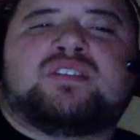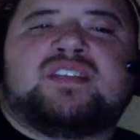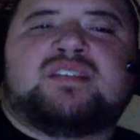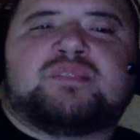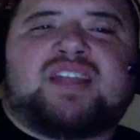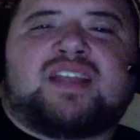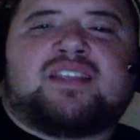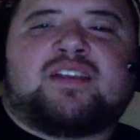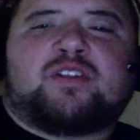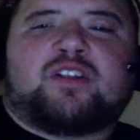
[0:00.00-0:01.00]
him standing
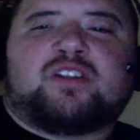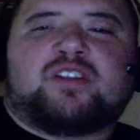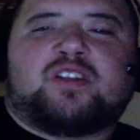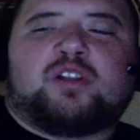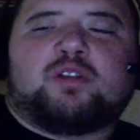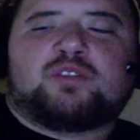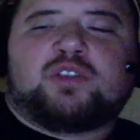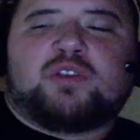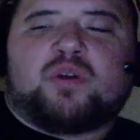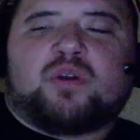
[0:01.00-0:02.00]
there and literally closes the
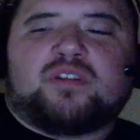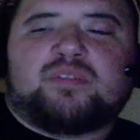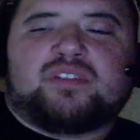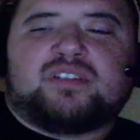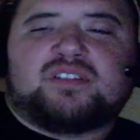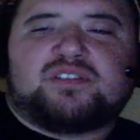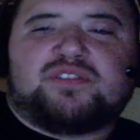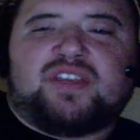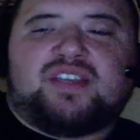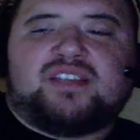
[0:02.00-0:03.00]
door in the police's
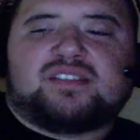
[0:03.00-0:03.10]
face.